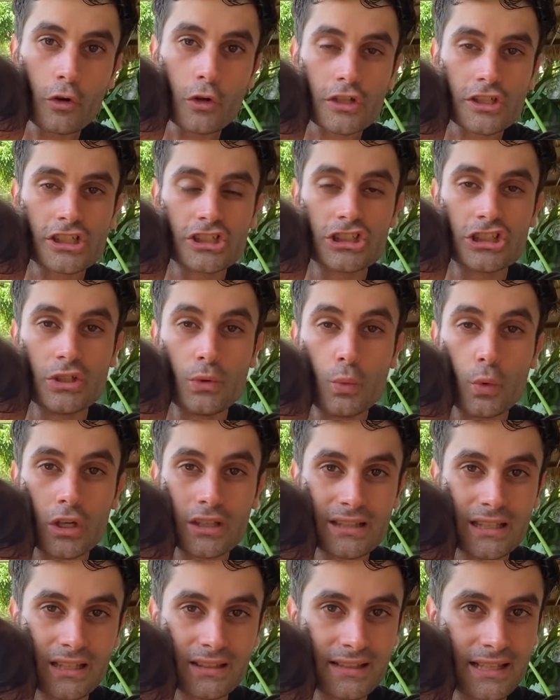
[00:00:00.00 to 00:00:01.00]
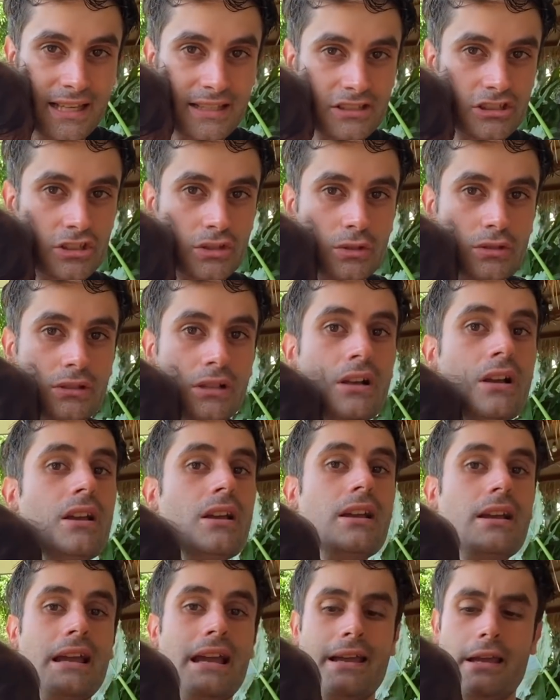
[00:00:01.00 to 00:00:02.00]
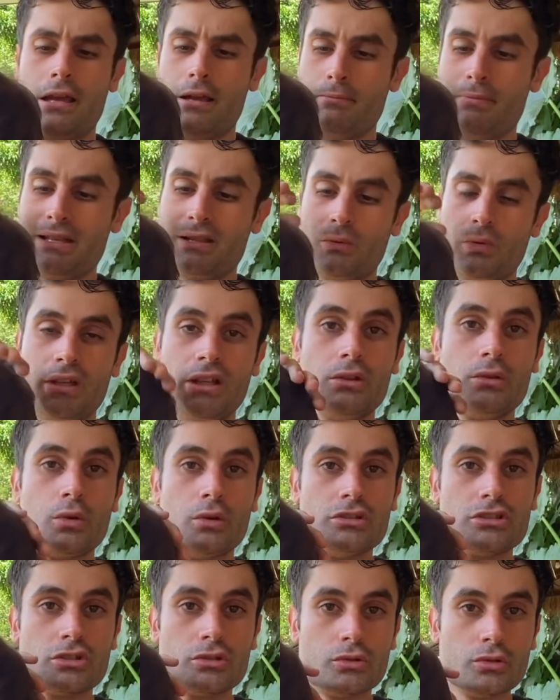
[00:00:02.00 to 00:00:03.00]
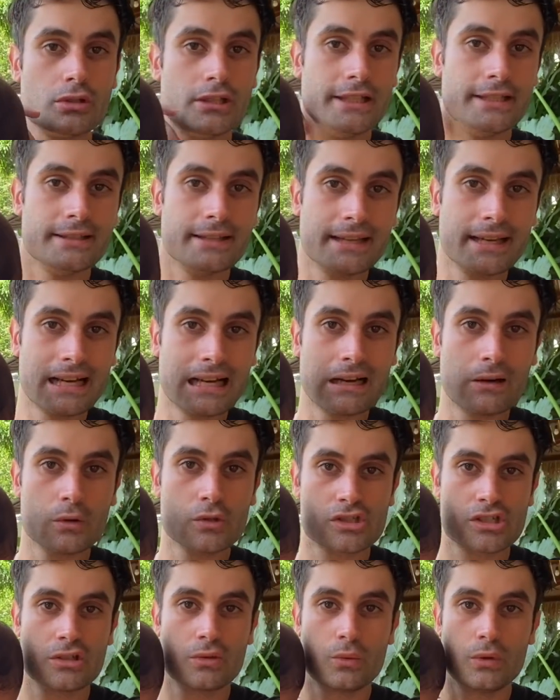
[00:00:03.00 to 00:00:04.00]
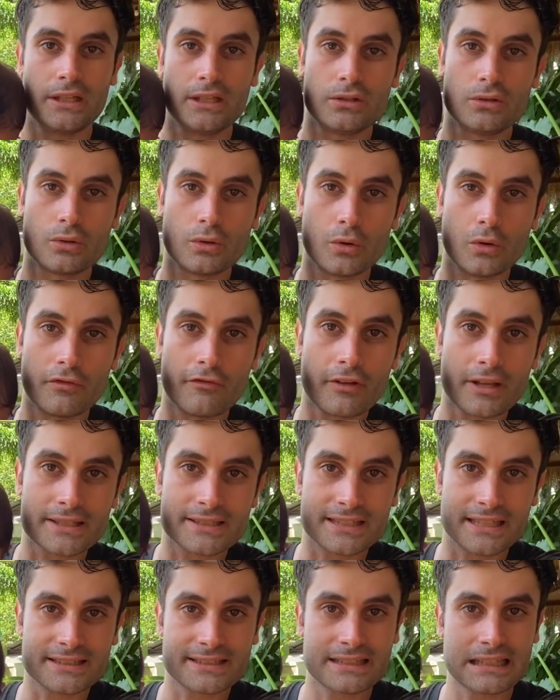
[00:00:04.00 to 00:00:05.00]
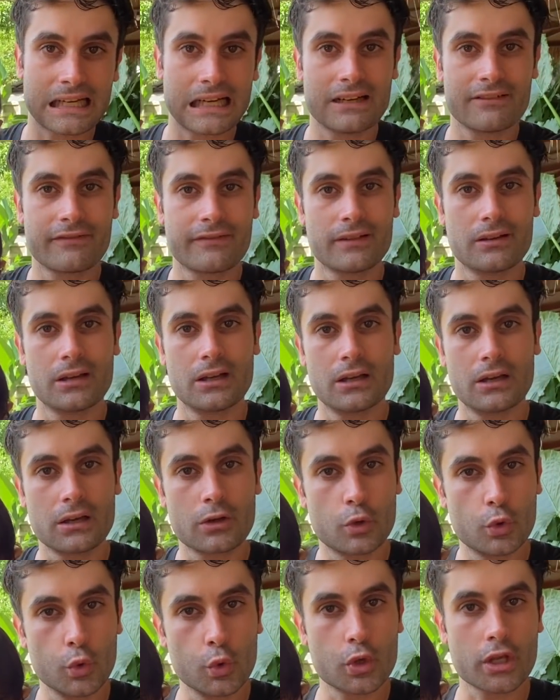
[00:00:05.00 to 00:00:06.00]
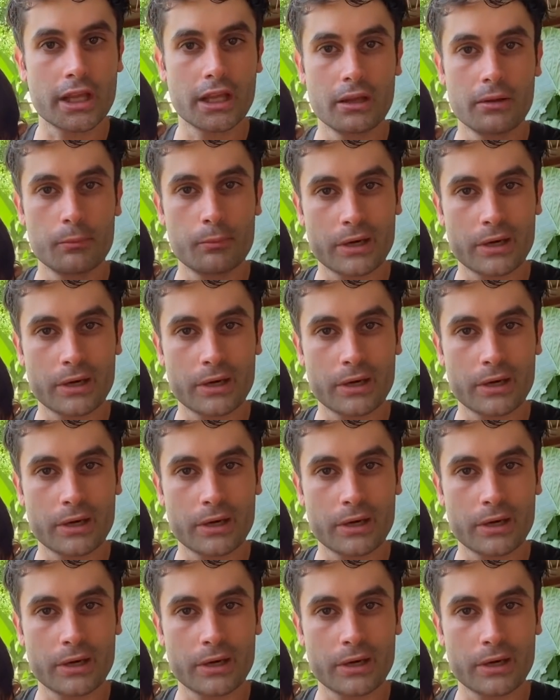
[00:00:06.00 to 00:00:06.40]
course, she wants attention, but we need to also to clean the house, we need to fix the stuff, cooking,